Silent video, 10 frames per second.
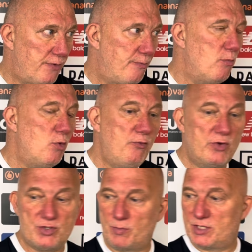have moved
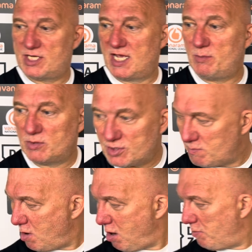us up the table some
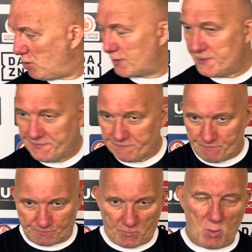more. But
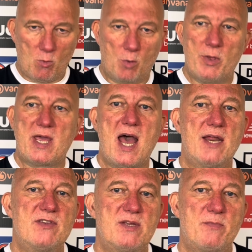what we
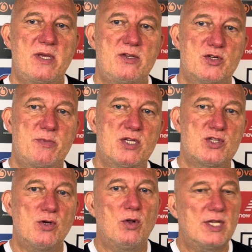can't is just be a
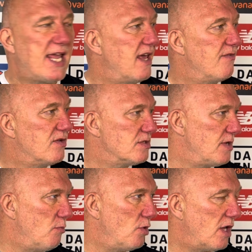total negative because we
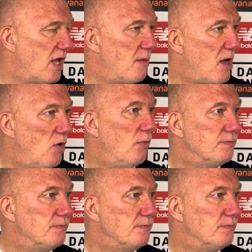haven't won a game at home.